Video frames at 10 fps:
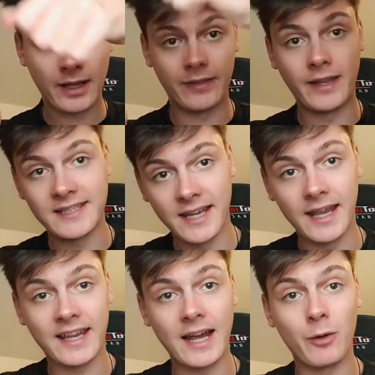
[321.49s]
then
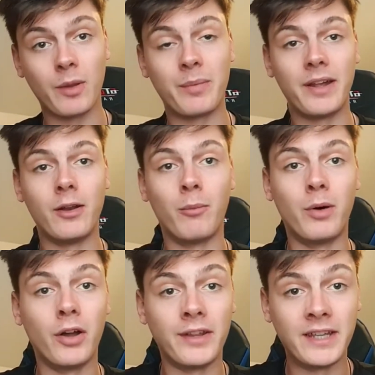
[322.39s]
take out the peanut
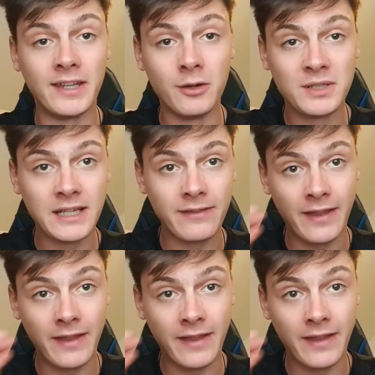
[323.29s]
butter that you're using,